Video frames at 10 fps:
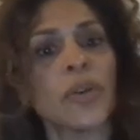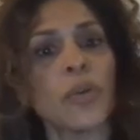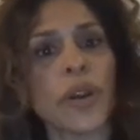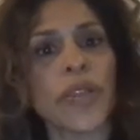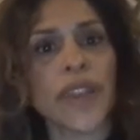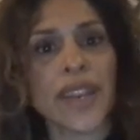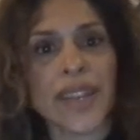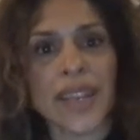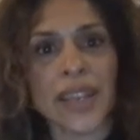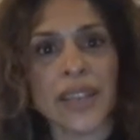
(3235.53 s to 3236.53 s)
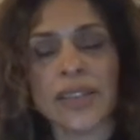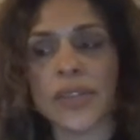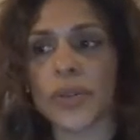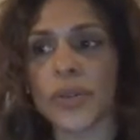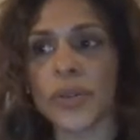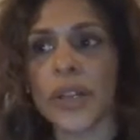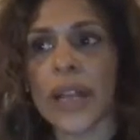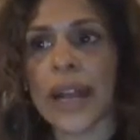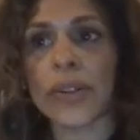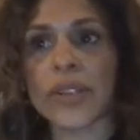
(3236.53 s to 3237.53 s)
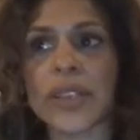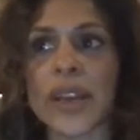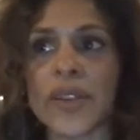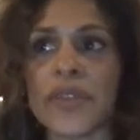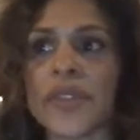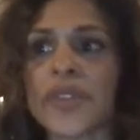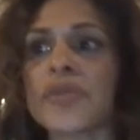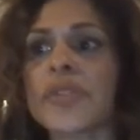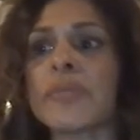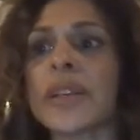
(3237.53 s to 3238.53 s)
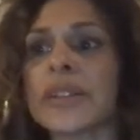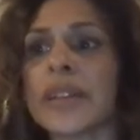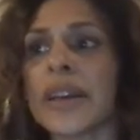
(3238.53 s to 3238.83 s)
what they need, so outside of the treatment,